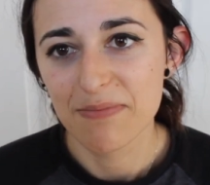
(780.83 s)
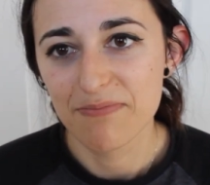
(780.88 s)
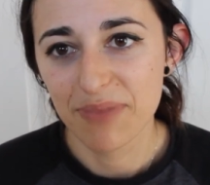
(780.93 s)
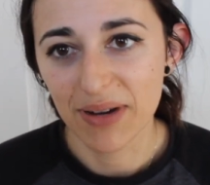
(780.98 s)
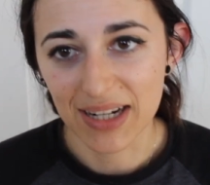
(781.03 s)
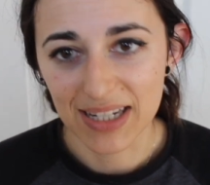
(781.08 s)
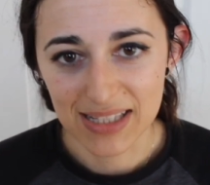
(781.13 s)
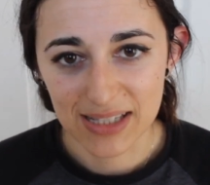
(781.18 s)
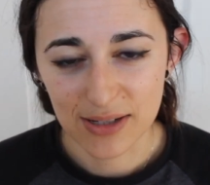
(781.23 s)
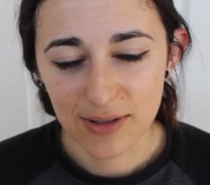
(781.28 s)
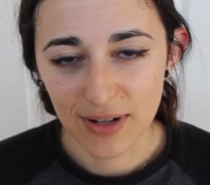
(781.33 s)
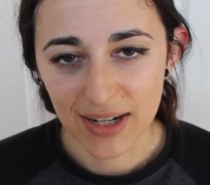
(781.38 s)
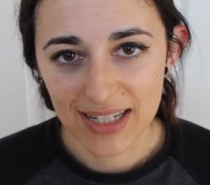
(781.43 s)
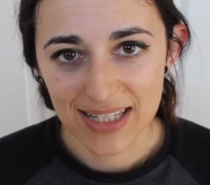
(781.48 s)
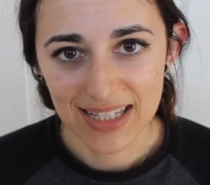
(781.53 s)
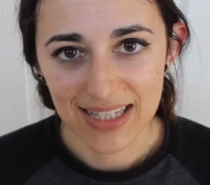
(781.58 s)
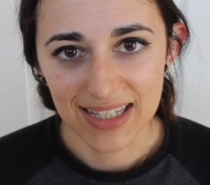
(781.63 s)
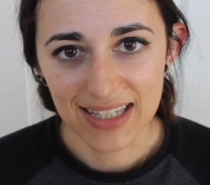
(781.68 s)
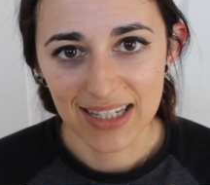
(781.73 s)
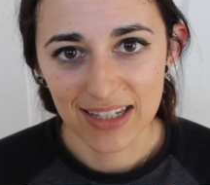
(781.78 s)
But it's great
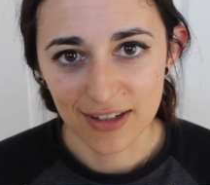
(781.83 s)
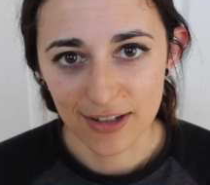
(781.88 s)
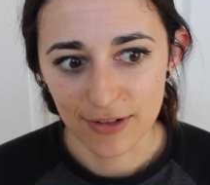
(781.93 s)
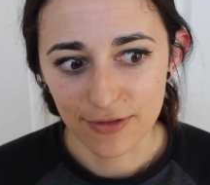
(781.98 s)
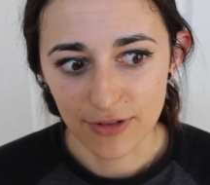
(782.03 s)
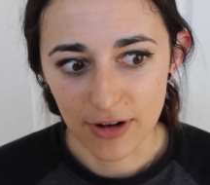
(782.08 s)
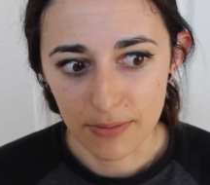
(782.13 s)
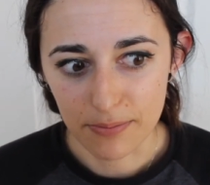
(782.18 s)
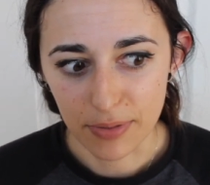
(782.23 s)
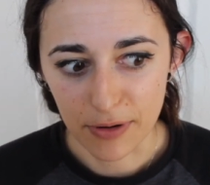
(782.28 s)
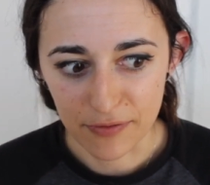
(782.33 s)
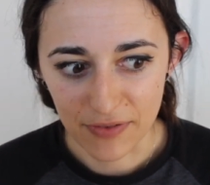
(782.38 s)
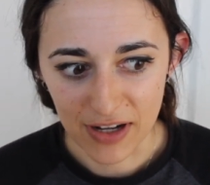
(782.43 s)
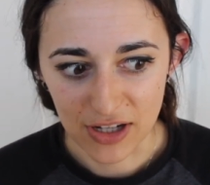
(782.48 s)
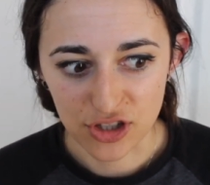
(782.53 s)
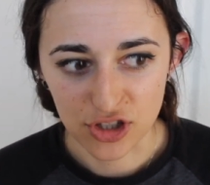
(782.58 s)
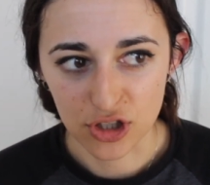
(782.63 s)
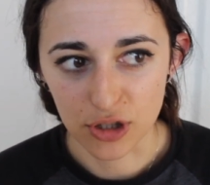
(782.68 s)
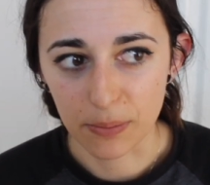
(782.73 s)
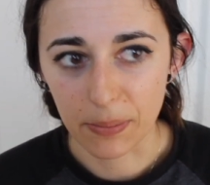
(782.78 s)
to hear it from
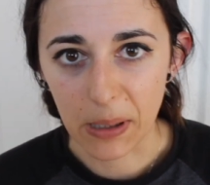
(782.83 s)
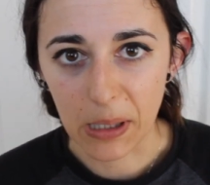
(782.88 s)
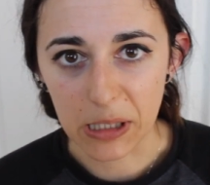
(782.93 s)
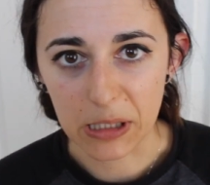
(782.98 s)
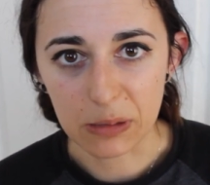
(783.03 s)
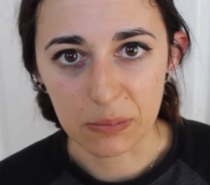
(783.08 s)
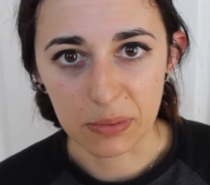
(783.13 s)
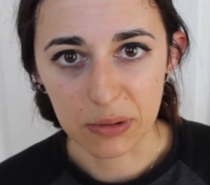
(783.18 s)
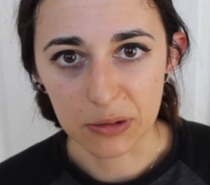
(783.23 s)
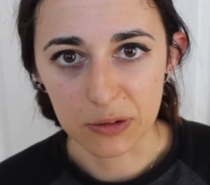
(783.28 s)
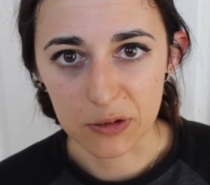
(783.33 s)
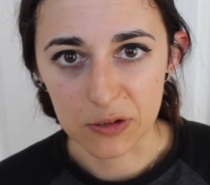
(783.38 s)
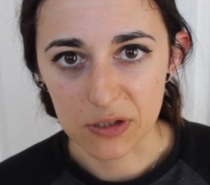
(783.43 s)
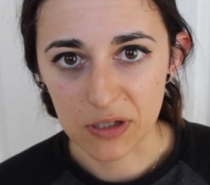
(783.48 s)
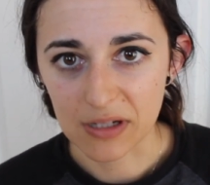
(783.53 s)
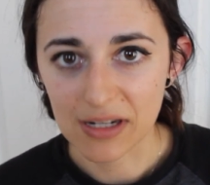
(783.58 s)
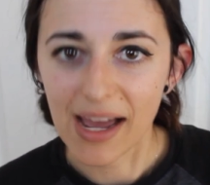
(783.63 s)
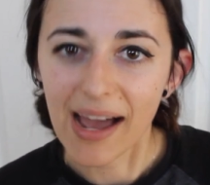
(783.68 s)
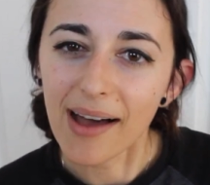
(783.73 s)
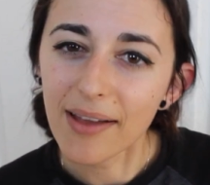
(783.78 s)
professional bodybuilders
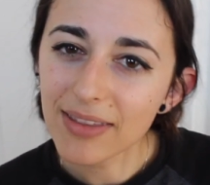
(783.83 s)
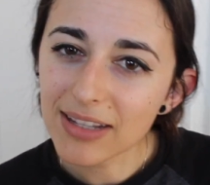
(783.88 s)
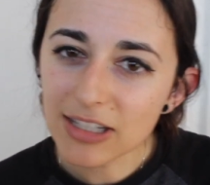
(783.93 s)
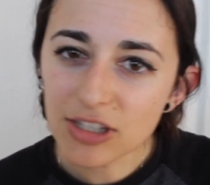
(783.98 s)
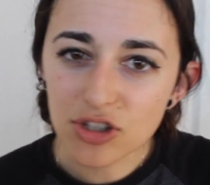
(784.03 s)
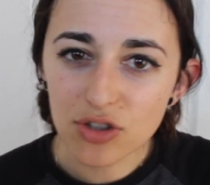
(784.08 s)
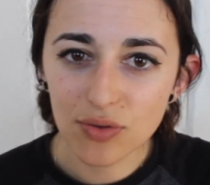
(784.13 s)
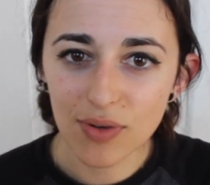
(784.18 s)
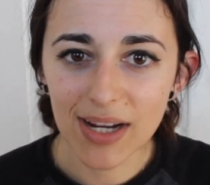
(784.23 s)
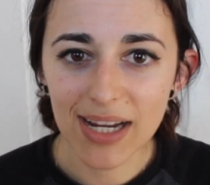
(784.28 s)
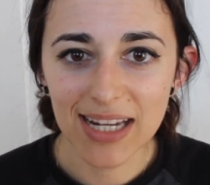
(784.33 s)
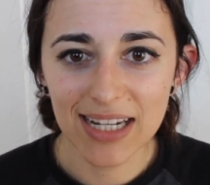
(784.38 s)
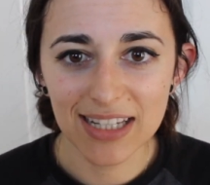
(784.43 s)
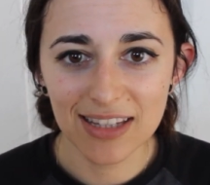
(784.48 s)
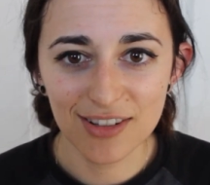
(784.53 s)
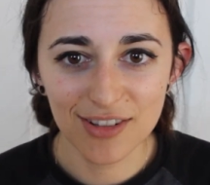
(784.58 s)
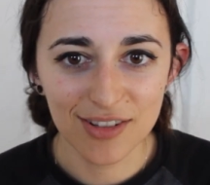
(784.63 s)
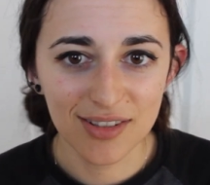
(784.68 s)
on how they train and